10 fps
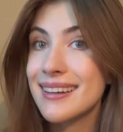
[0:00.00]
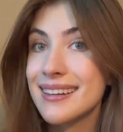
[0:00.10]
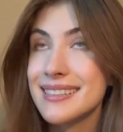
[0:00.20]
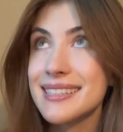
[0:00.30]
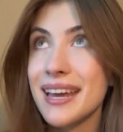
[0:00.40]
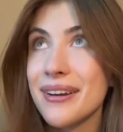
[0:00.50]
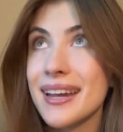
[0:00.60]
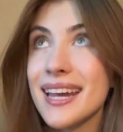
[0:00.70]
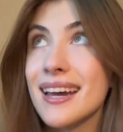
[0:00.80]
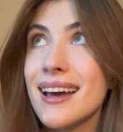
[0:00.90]

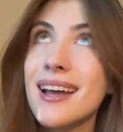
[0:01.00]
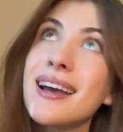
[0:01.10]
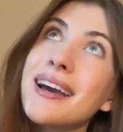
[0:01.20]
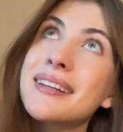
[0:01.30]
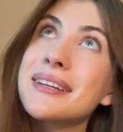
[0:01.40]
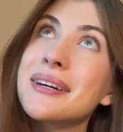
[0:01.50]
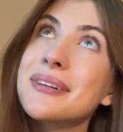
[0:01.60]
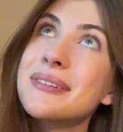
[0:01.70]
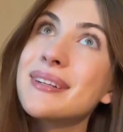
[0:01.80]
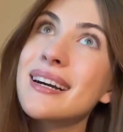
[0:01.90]
Scary, I
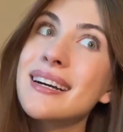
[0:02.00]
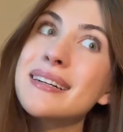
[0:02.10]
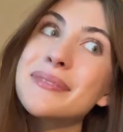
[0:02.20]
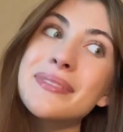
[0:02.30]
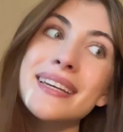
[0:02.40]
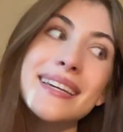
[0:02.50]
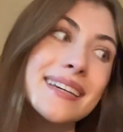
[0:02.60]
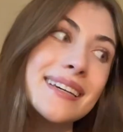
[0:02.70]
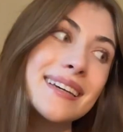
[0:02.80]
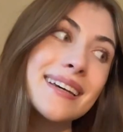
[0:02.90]
know. I'm
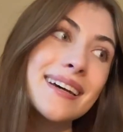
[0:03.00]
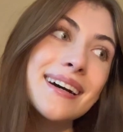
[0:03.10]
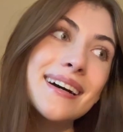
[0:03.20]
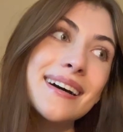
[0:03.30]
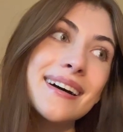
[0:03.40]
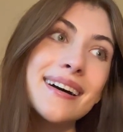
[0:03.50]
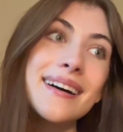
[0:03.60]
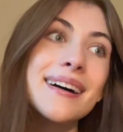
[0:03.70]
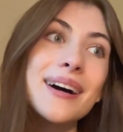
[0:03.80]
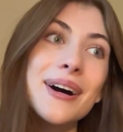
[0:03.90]

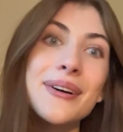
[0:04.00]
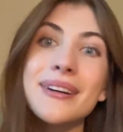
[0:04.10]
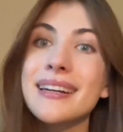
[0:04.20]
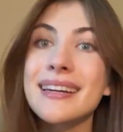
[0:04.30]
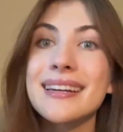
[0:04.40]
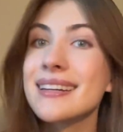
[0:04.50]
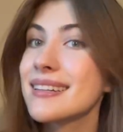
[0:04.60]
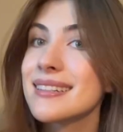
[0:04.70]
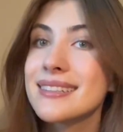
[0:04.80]
like already